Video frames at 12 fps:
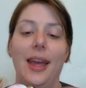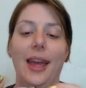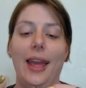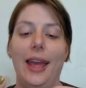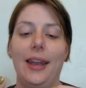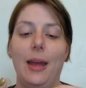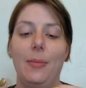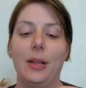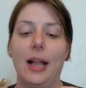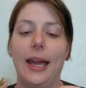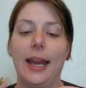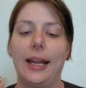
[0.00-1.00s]
And I'm
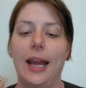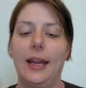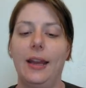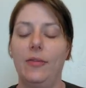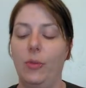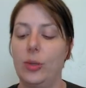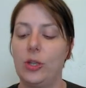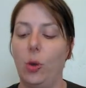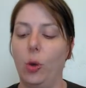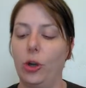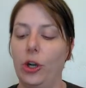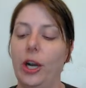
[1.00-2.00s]
glad I kind of was a
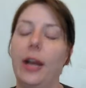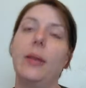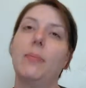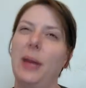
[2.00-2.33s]
hoarder and